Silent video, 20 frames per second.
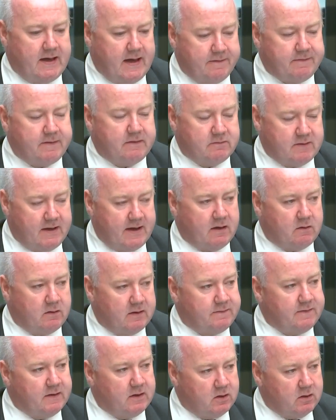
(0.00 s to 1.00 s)
heavy rail,
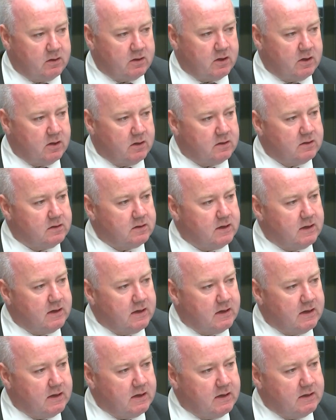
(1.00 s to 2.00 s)
if you look
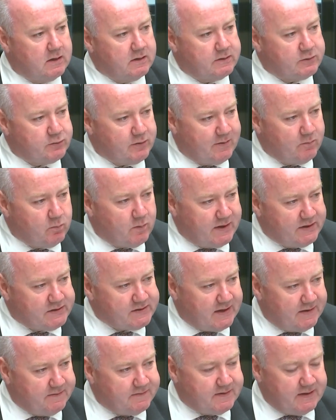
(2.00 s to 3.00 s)
at tramway
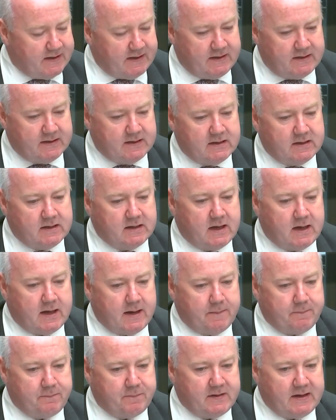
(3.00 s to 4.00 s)
safety,
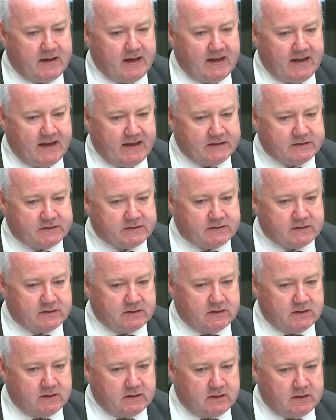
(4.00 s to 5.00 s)
it is
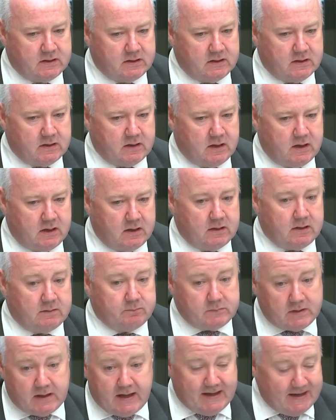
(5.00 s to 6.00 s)

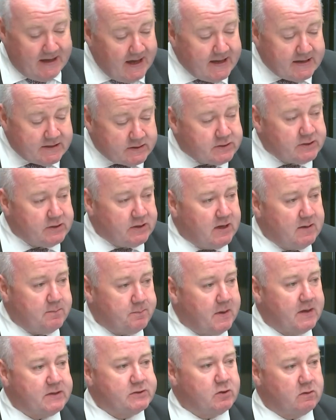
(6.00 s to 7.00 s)
akin to a
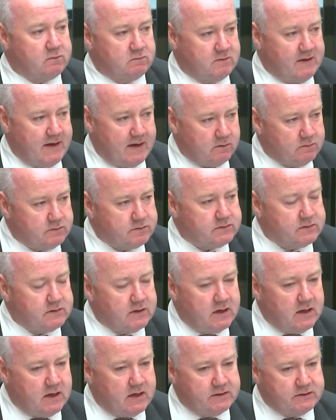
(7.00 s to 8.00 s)
bus on rails.
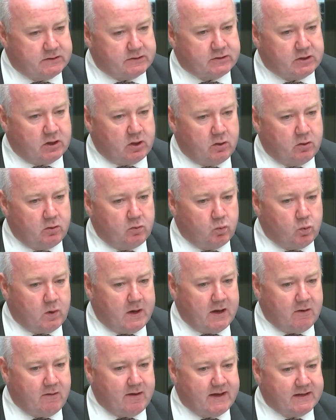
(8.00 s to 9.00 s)
And so
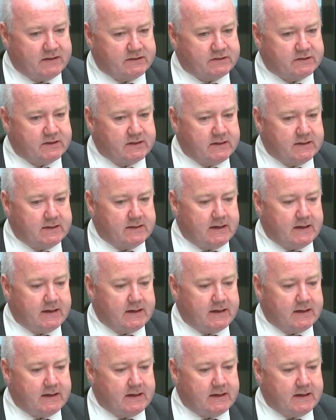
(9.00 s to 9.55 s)
whereas